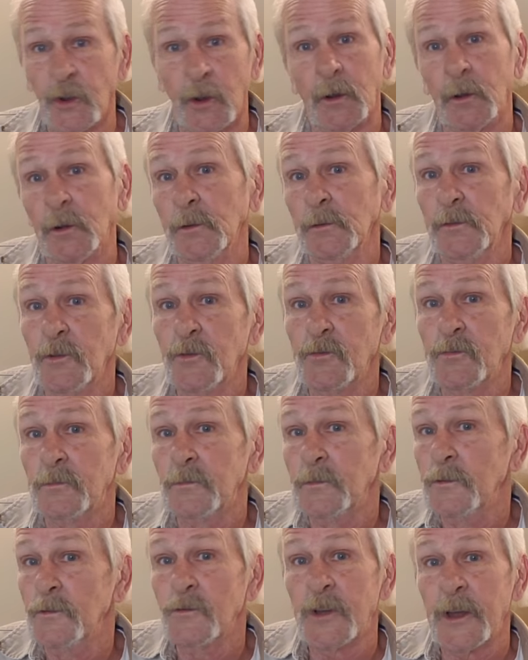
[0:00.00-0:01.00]
jail. You,
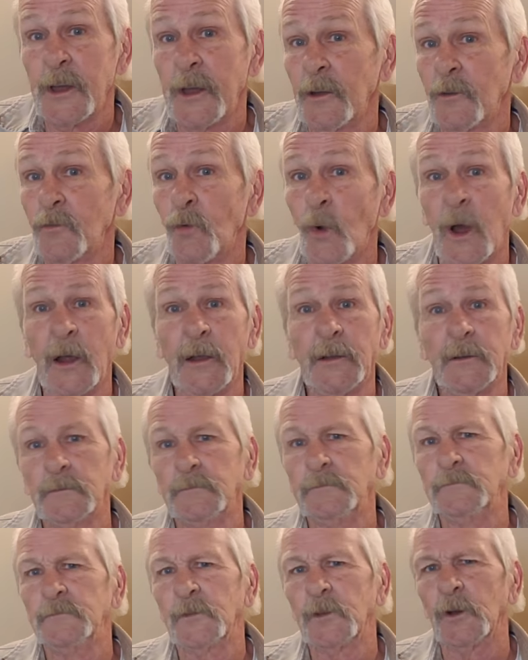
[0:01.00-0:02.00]
you can't write,
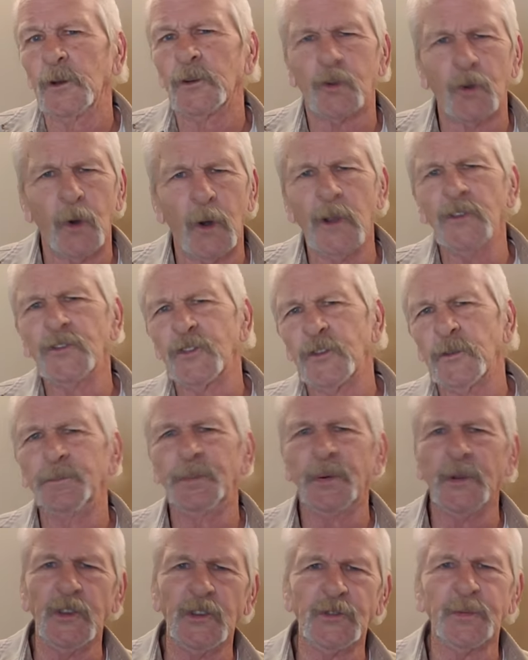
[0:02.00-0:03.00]
uh, Grace
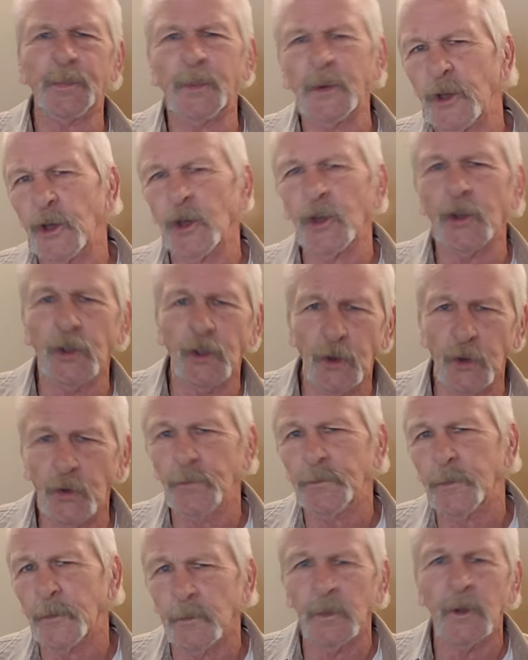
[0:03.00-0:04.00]
and peace be unto
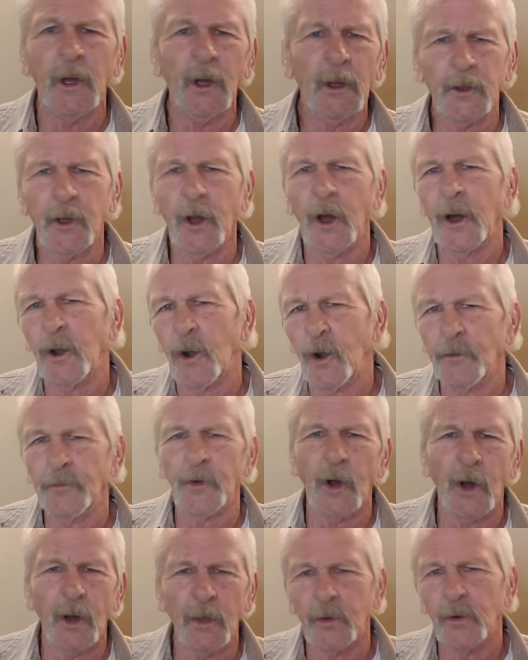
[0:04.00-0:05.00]
you from God our
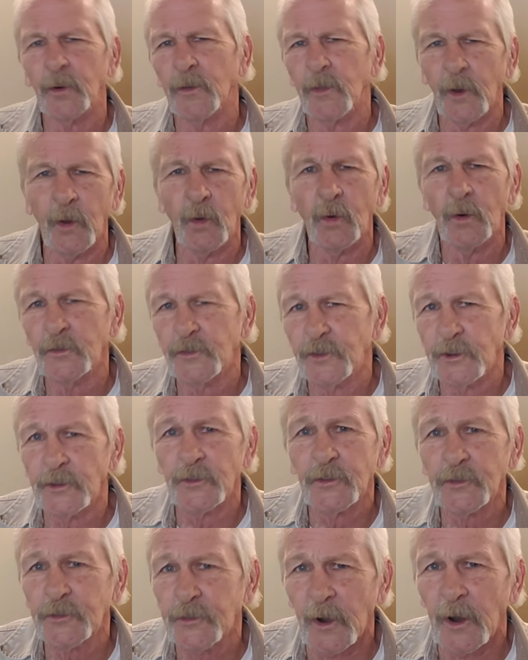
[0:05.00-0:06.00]
Father and the Lord
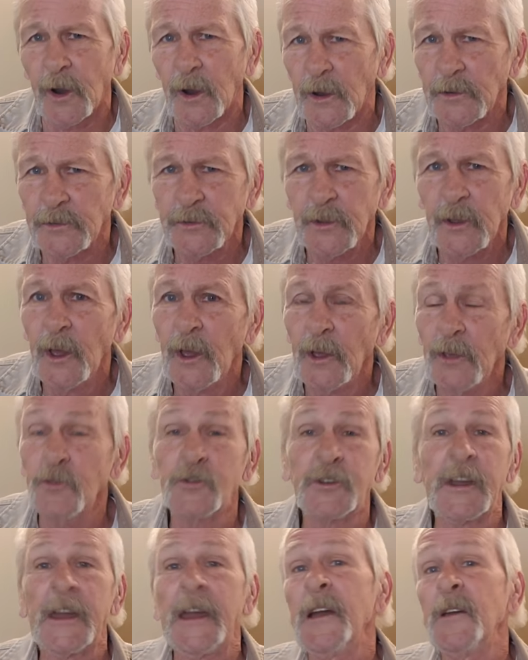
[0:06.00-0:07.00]
Jesus Christ.
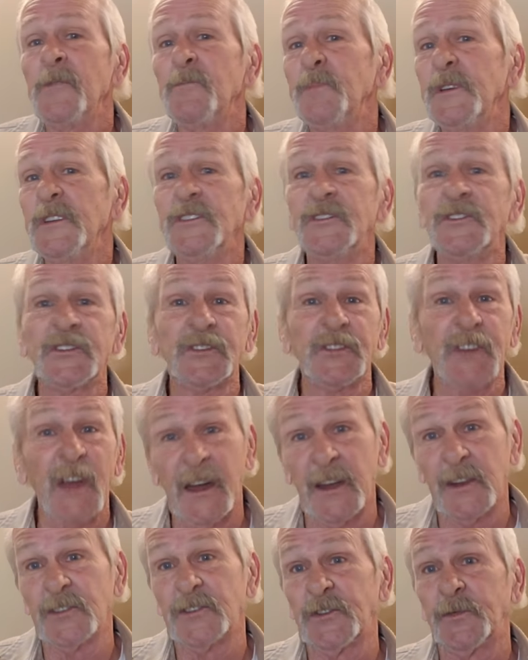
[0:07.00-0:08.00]
You can't be
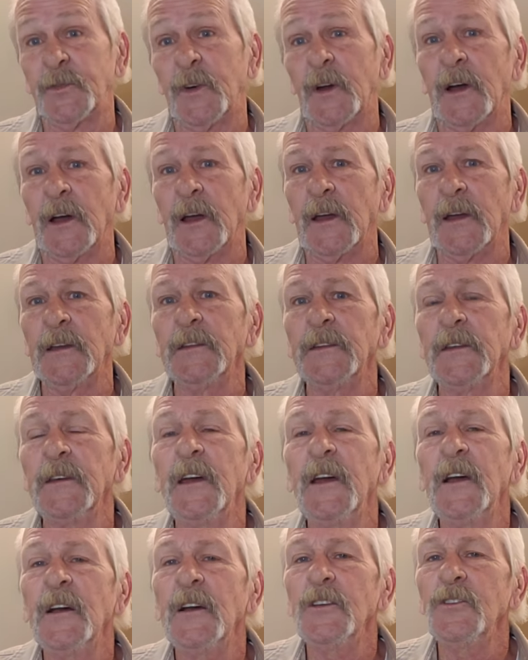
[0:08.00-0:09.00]
satisfied.
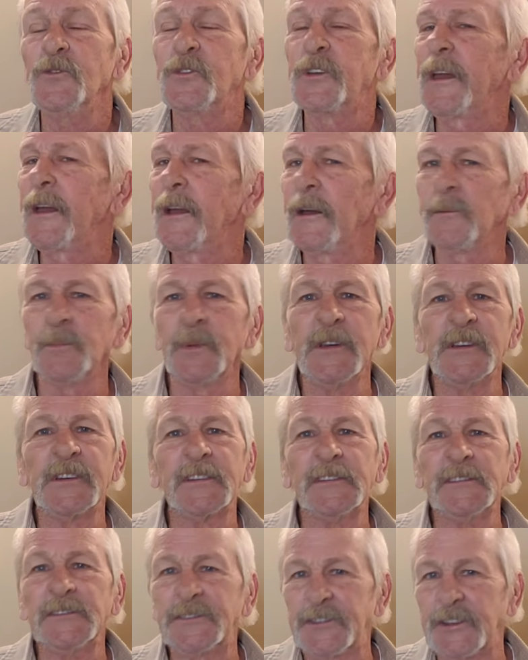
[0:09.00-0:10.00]
You can't be
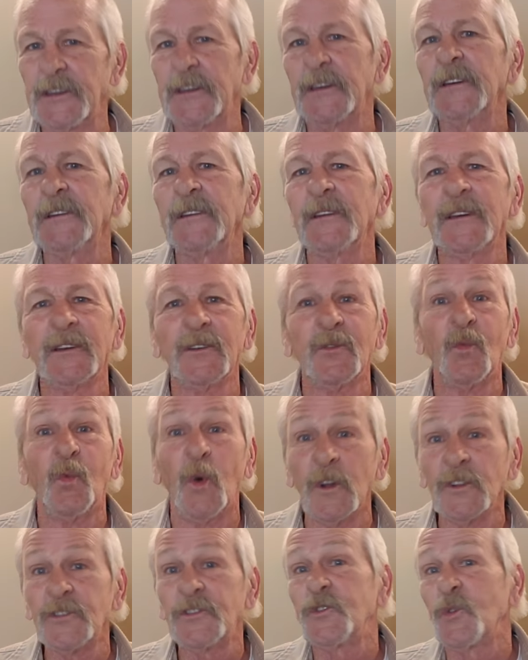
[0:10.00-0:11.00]
content in
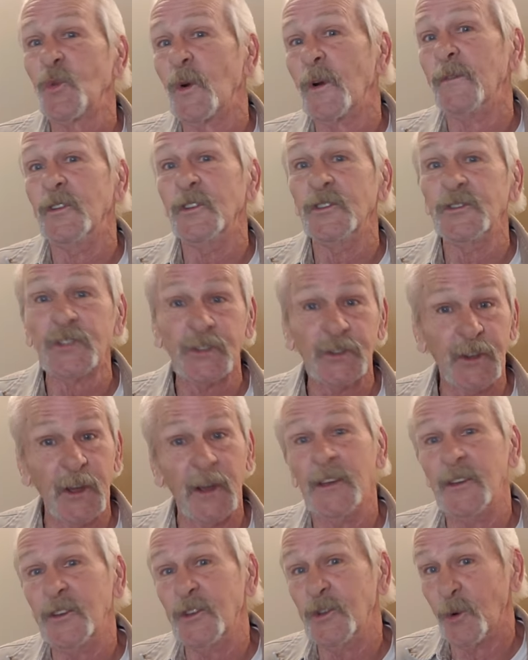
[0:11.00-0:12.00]
whatsoever
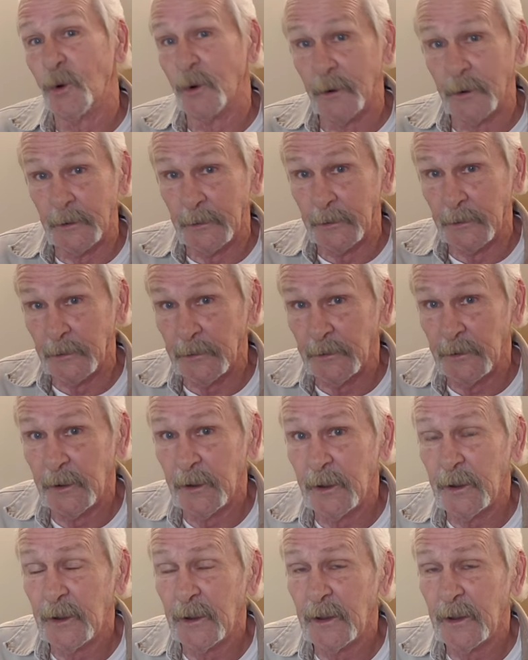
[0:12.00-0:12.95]
state you are in.